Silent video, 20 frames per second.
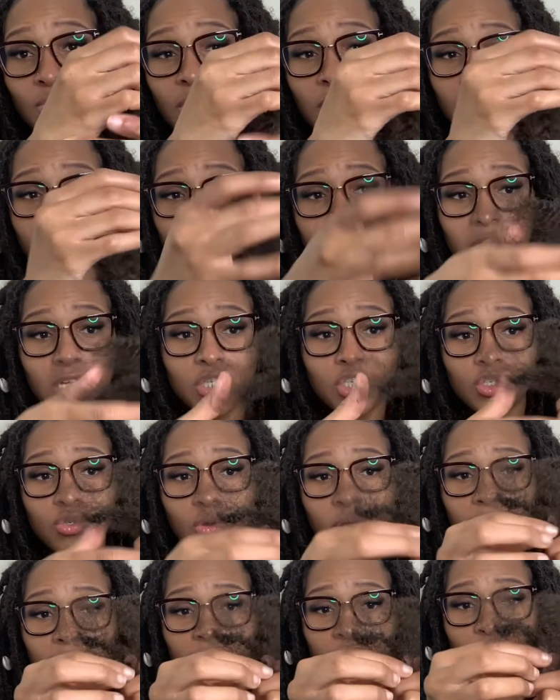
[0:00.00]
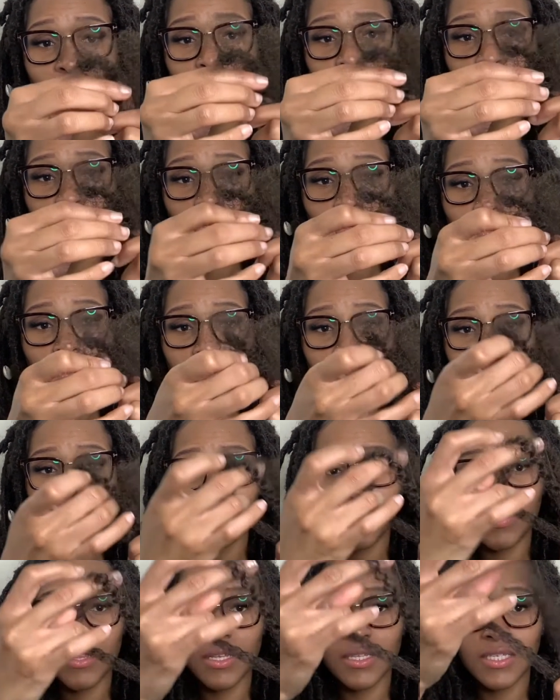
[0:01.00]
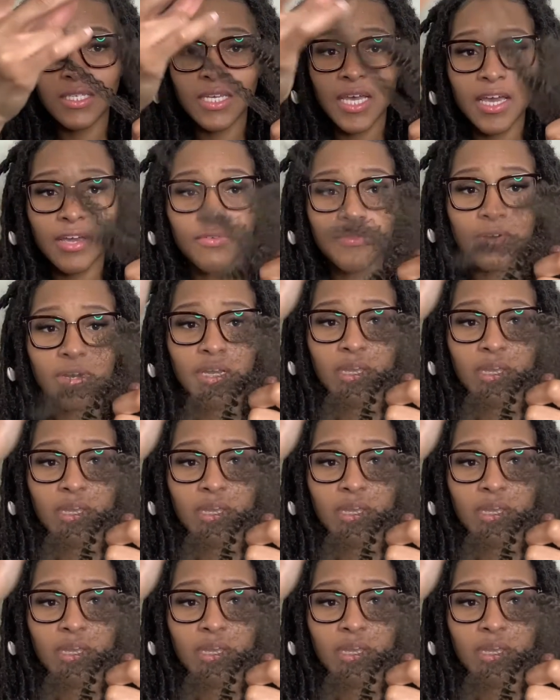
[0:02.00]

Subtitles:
to make sure that you're doing it with integrity